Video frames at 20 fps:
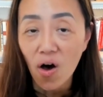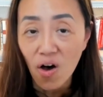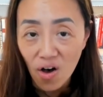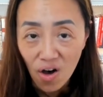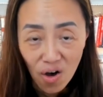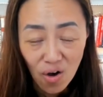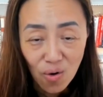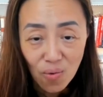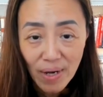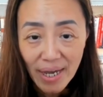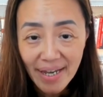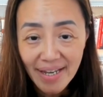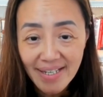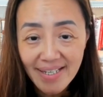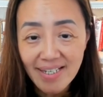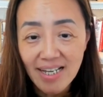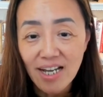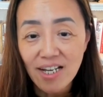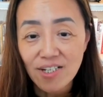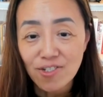
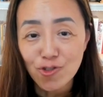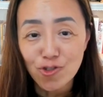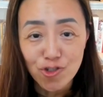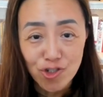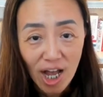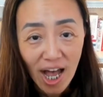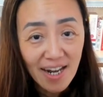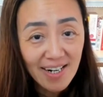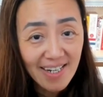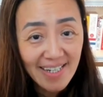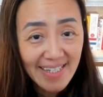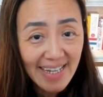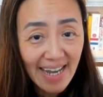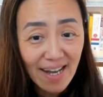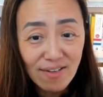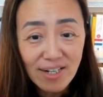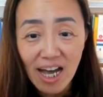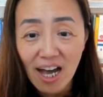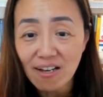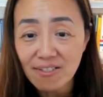always jotting
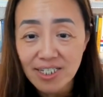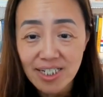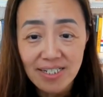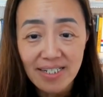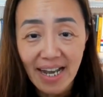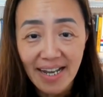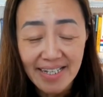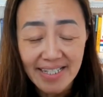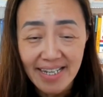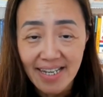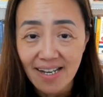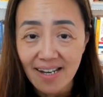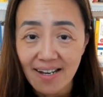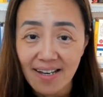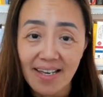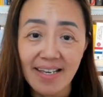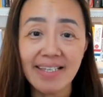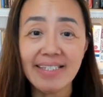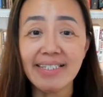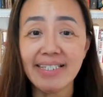down content idea
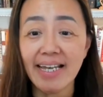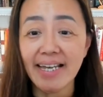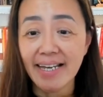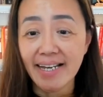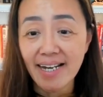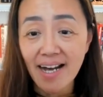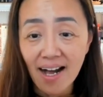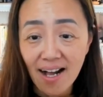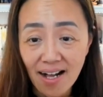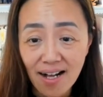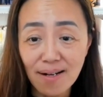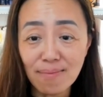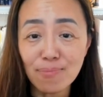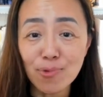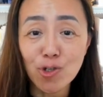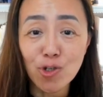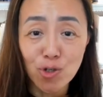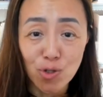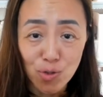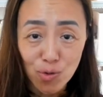as they come
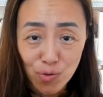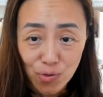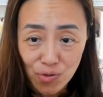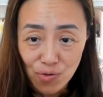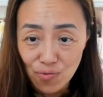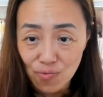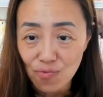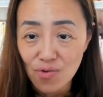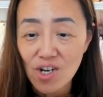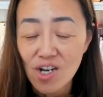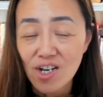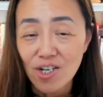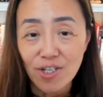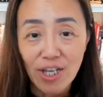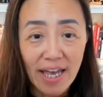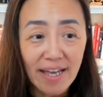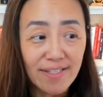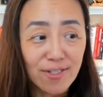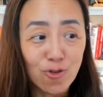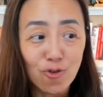to you,
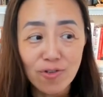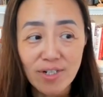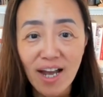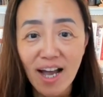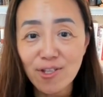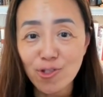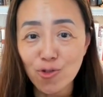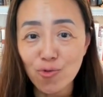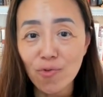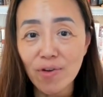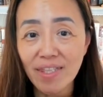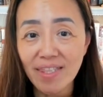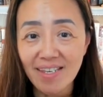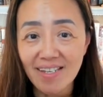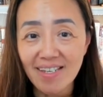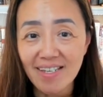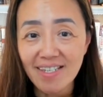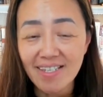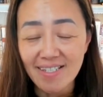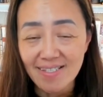and you're not doing
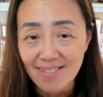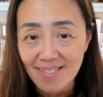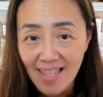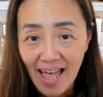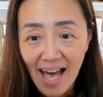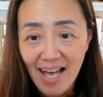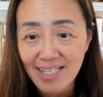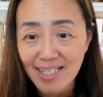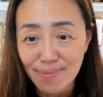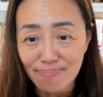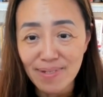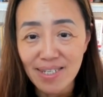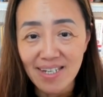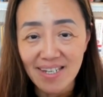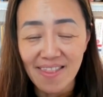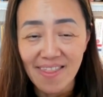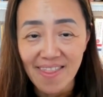this last minute